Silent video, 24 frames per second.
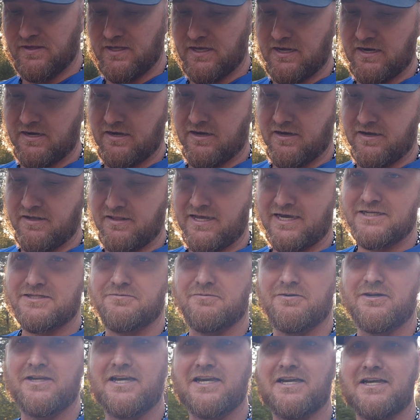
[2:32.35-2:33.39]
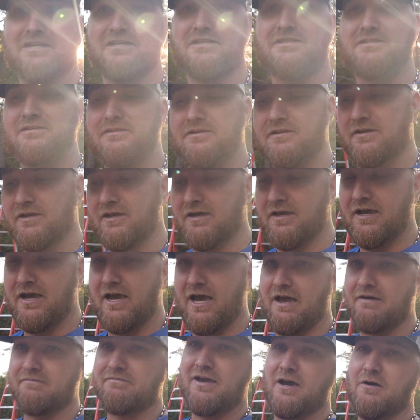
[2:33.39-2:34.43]
And that's ridiculous.
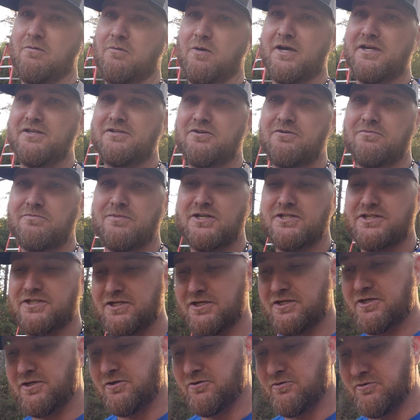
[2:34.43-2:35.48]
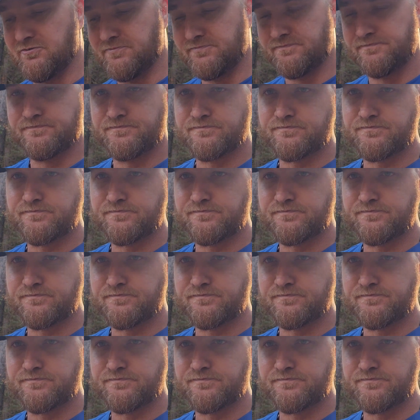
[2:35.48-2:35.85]
I've got way too much to do